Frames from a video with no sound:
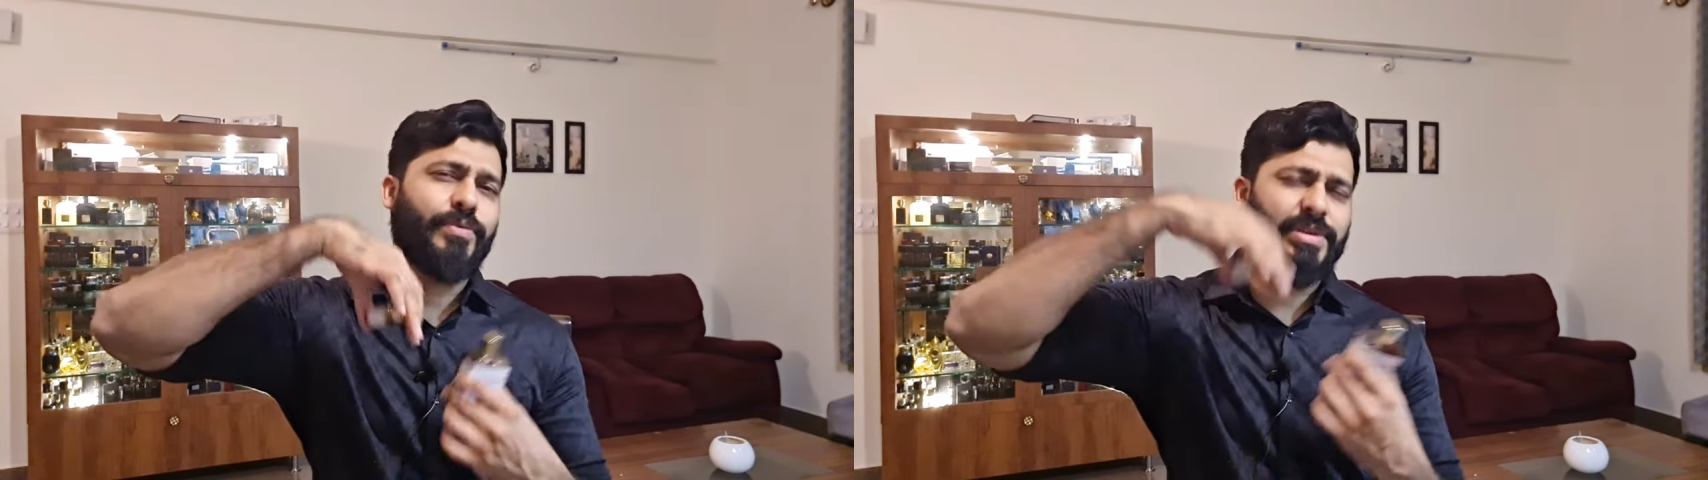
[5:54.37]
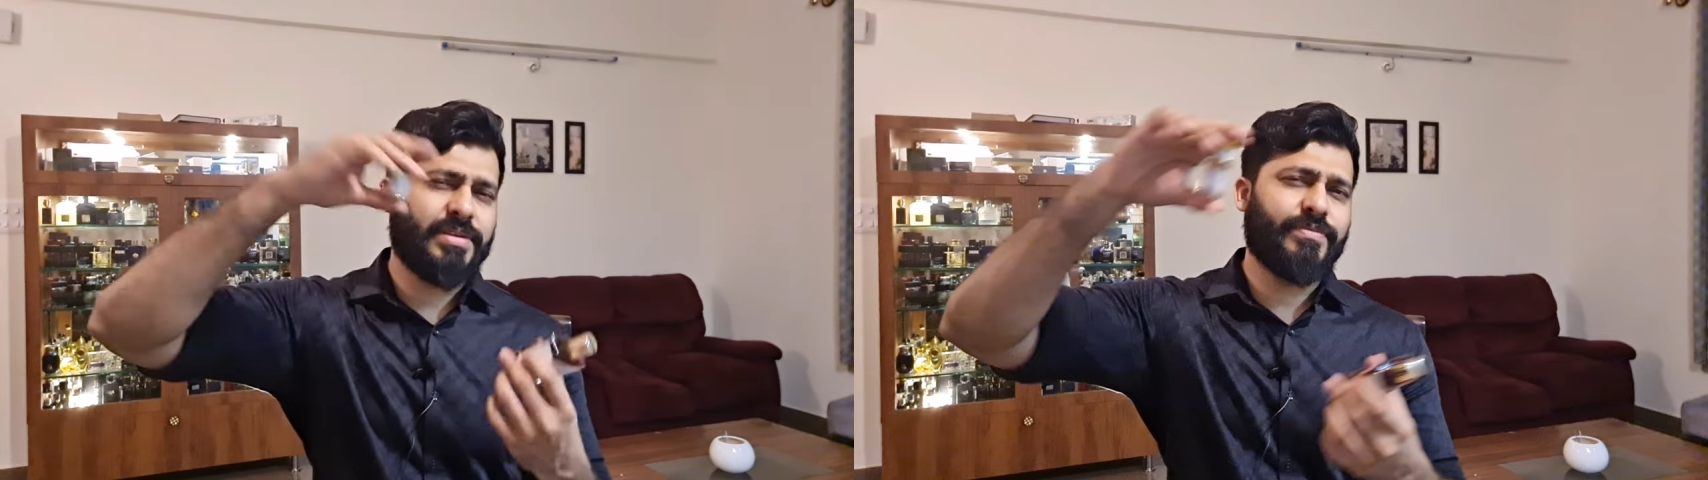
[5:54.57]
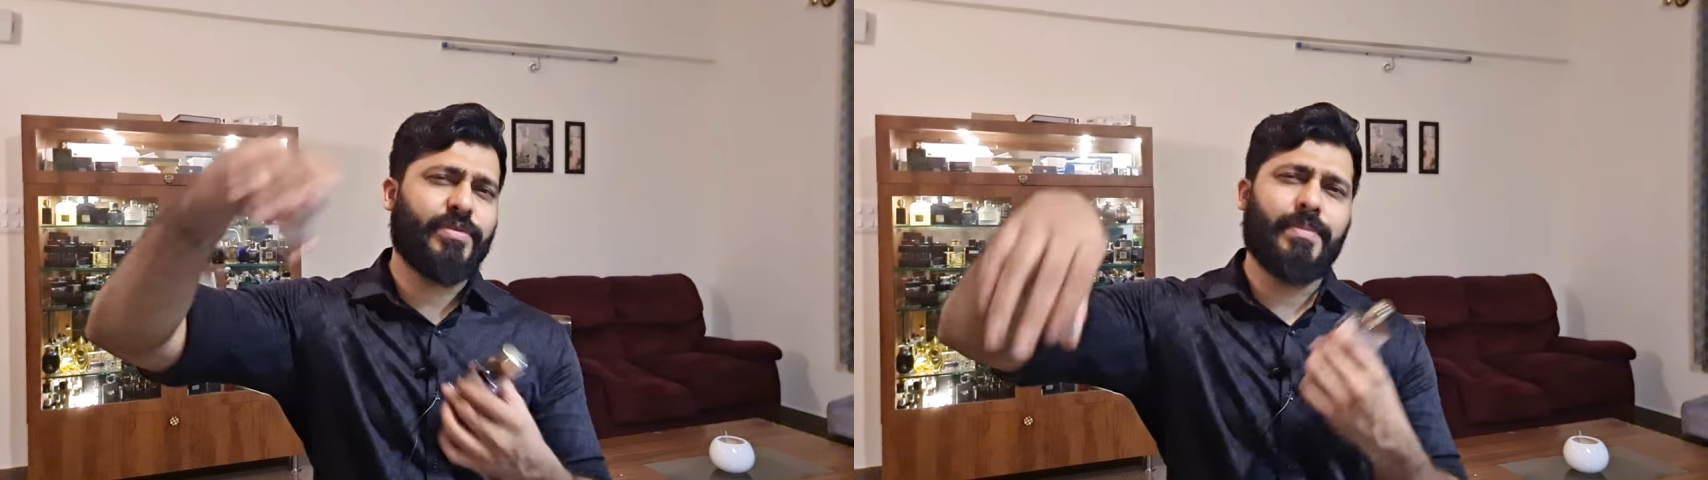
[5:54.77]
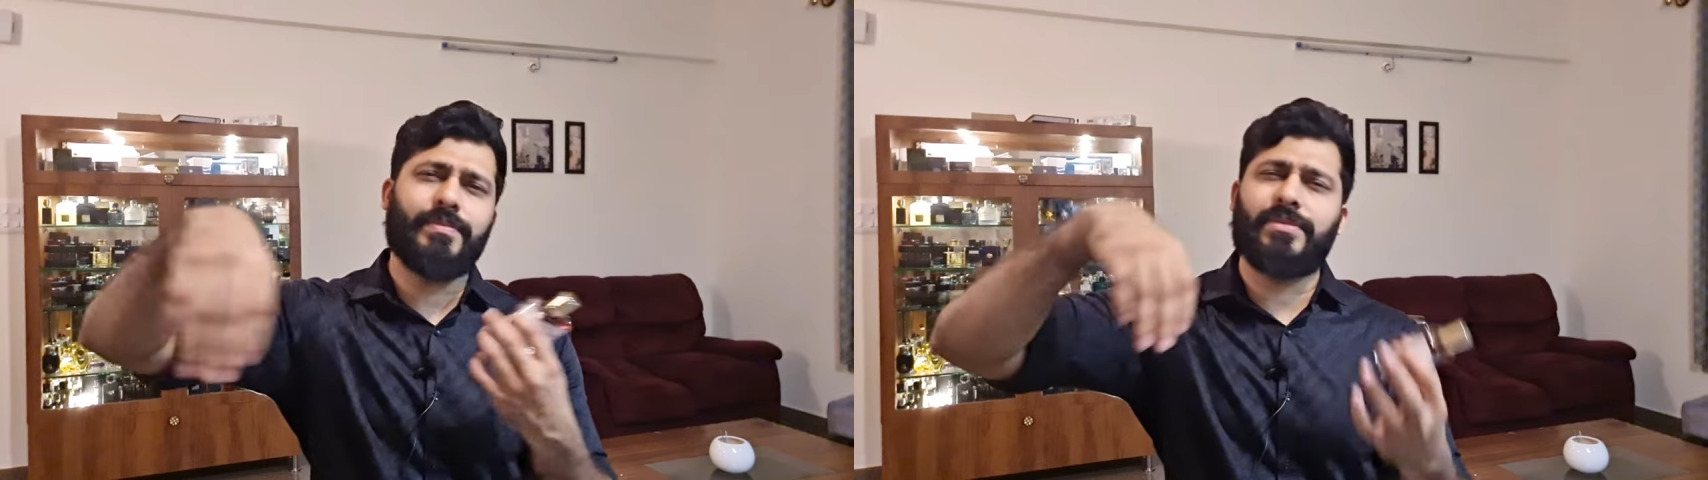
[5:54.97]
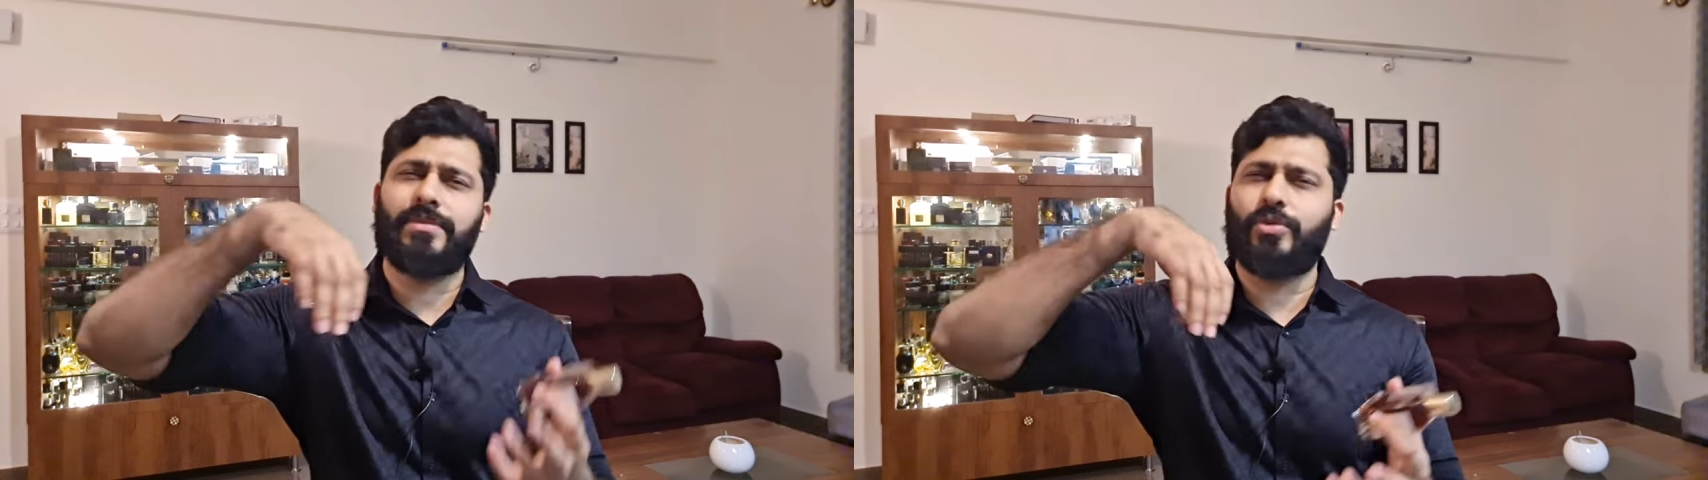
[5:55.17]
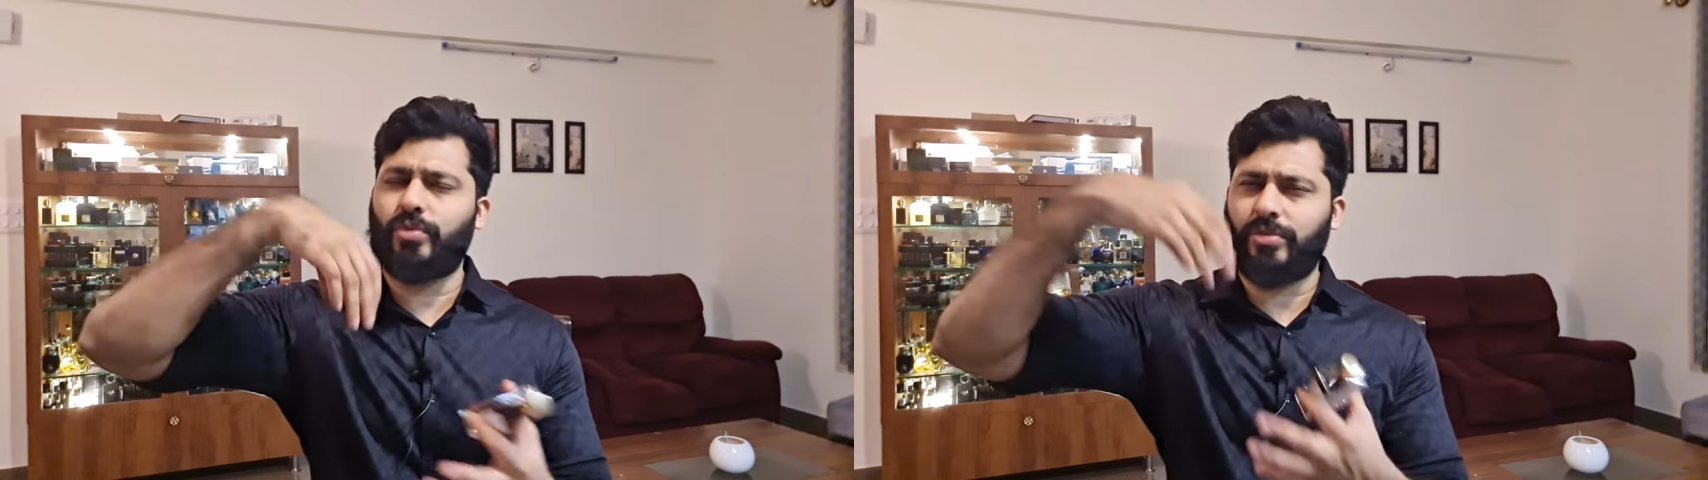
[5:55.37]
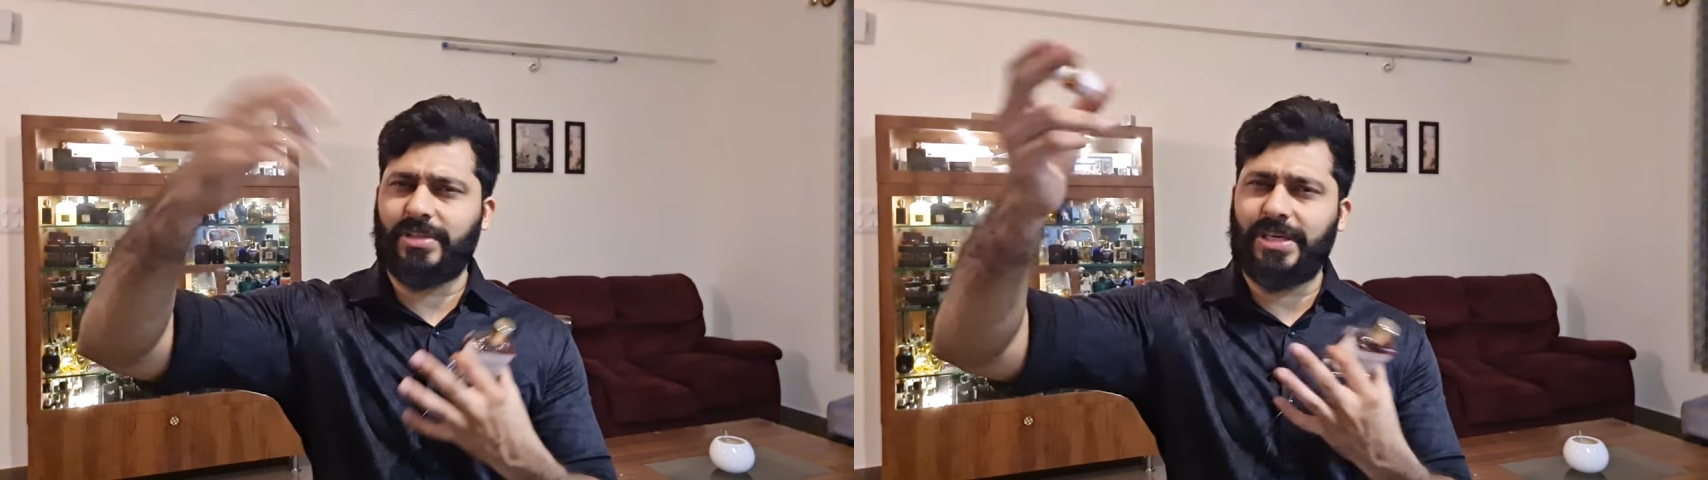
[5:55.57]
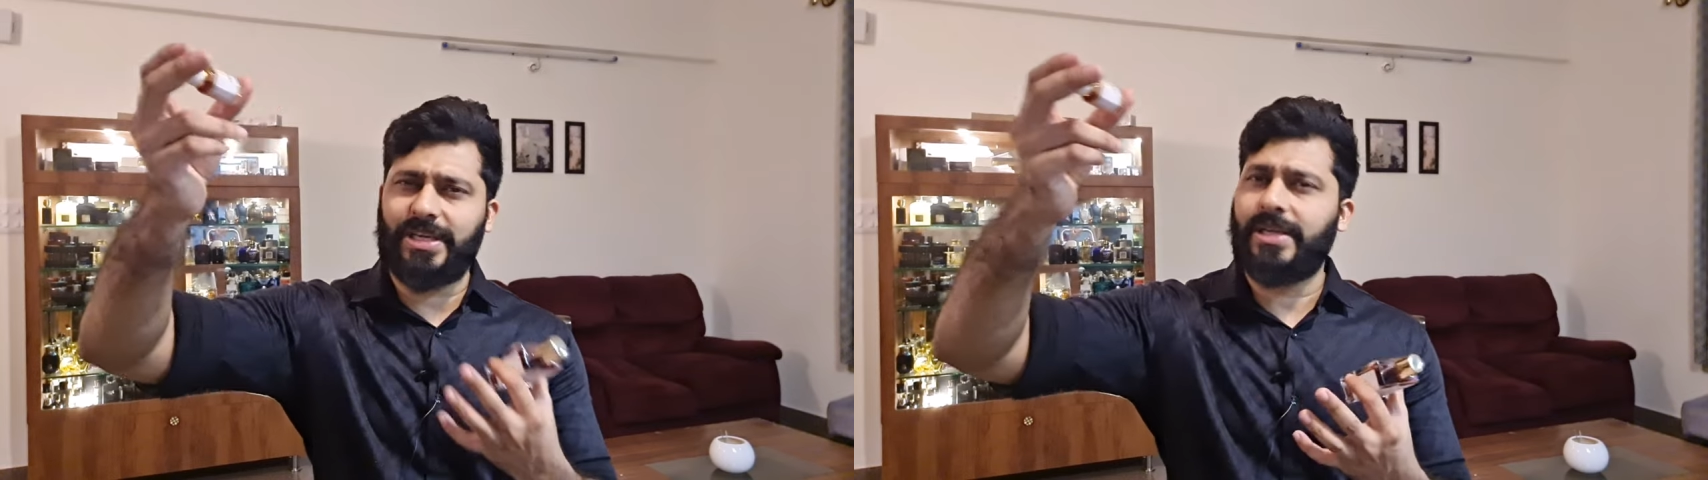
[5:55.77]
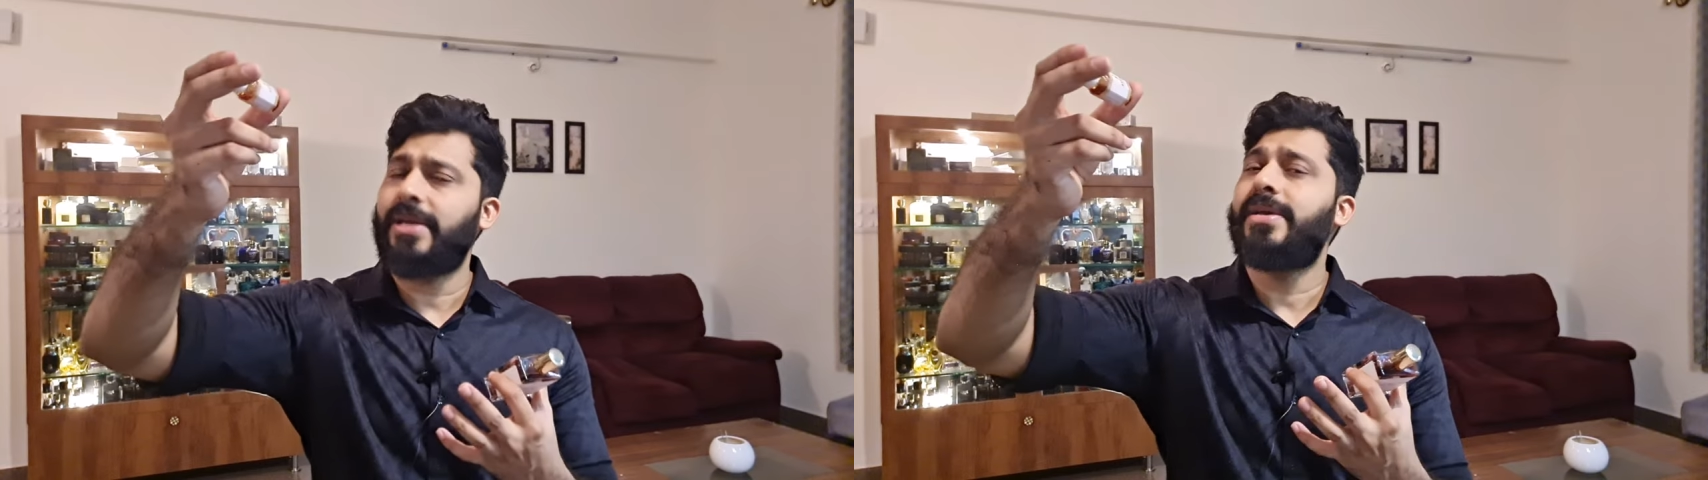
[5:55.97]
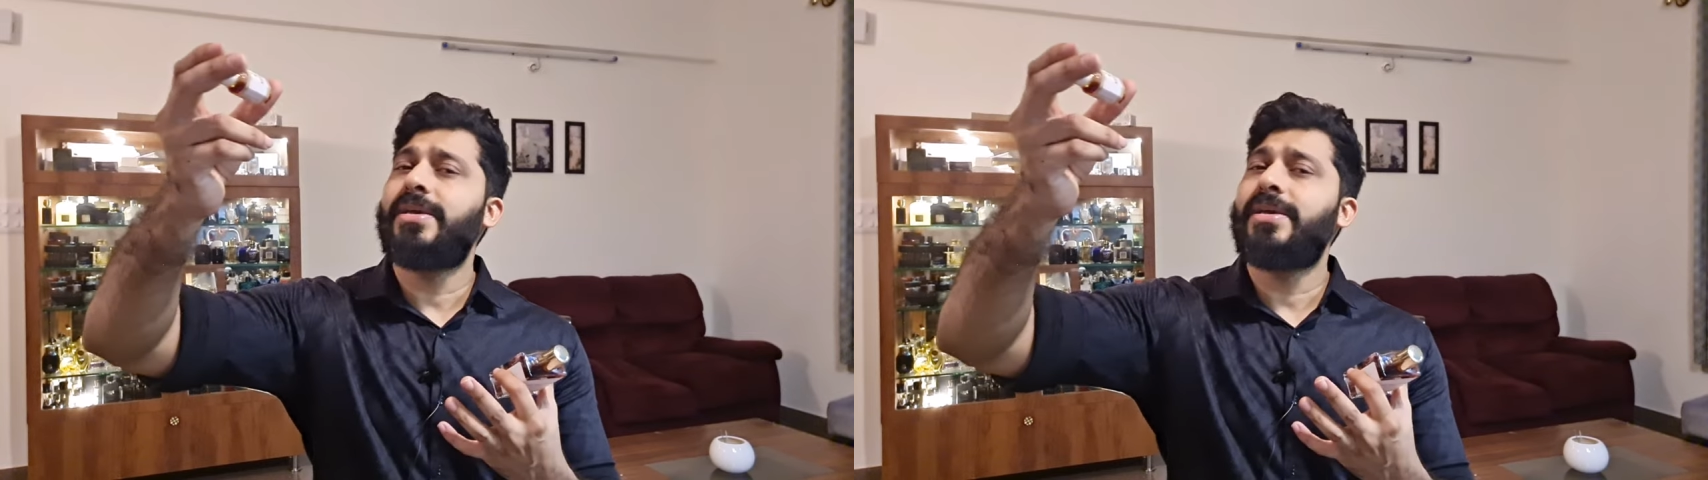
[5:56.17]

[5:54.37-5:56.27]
version from 2 to 3